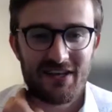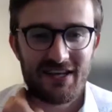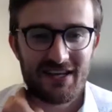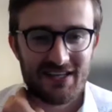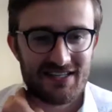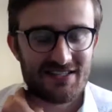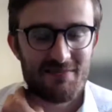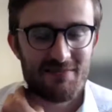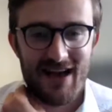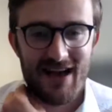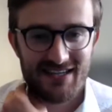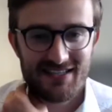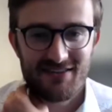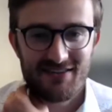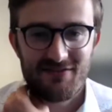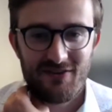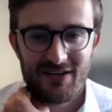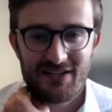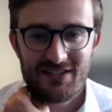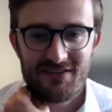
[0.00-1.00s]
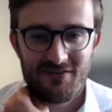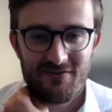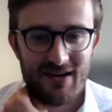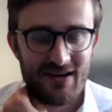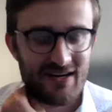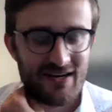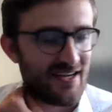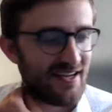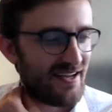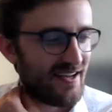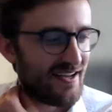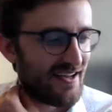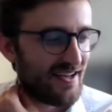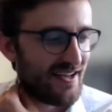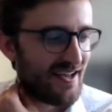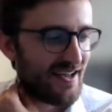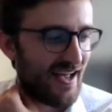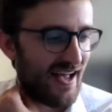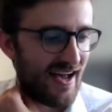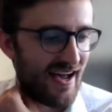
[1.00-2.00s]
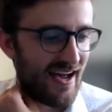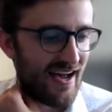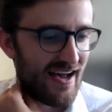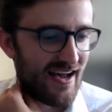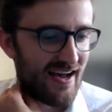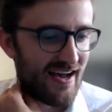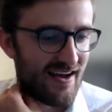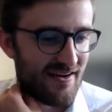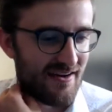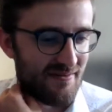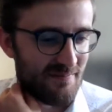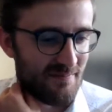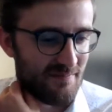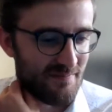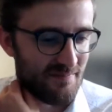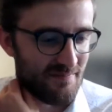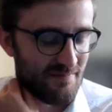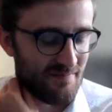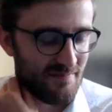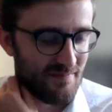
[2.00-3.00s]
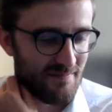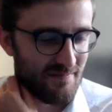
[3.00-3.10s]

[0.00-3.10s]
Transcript: think it's a massive waste of money. I'm